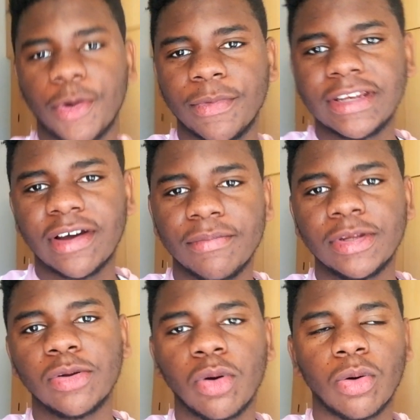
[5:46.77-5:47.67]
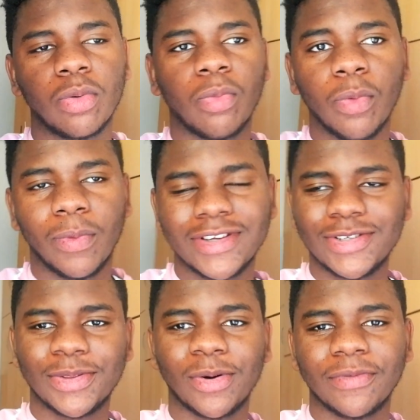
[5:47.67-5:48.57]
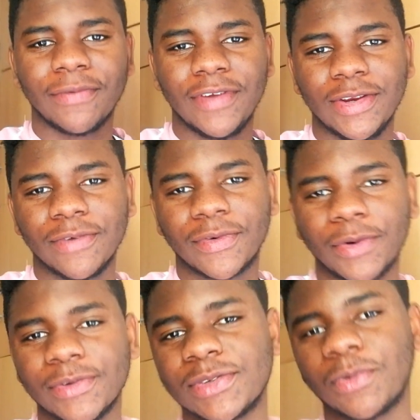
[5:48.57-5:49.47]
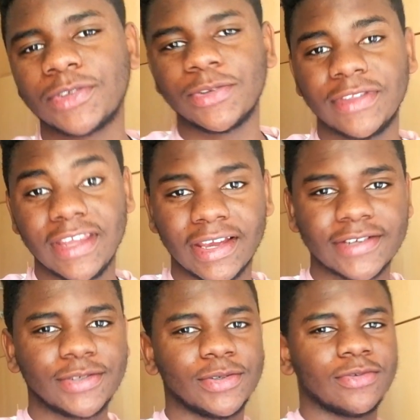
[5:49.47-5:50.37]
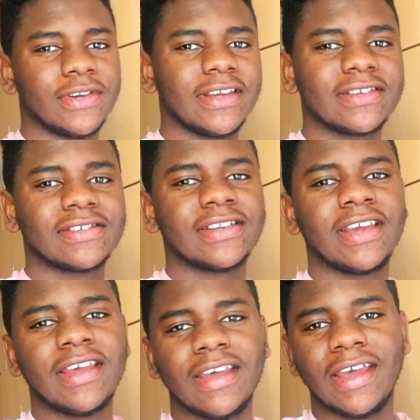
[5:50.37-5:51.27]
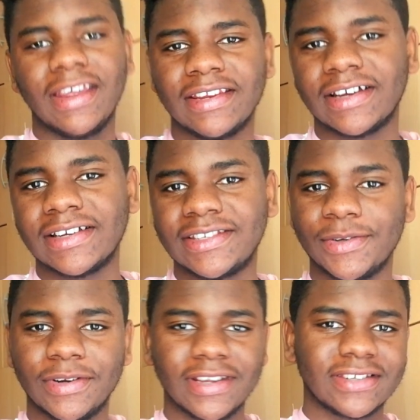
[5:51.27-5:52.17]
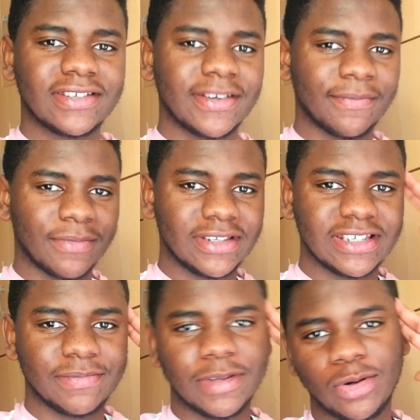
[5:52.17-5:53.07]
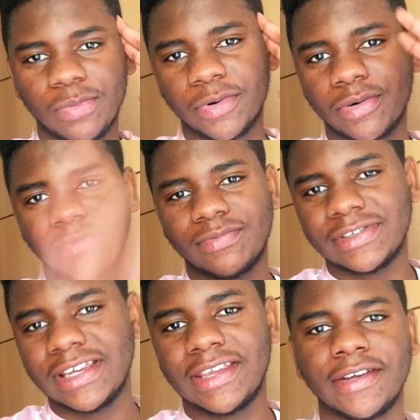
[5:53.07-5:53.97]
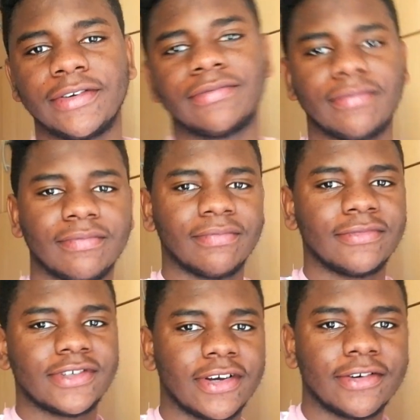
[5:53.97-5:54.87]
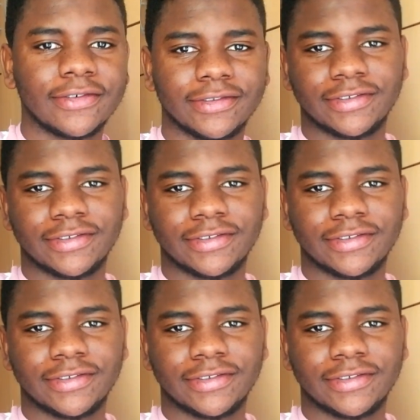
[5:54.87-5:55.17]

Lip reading: Comment down below what you thought of the video, of course, what you think I should do next. And till next time, this has been Lupo. Take care. Ciao.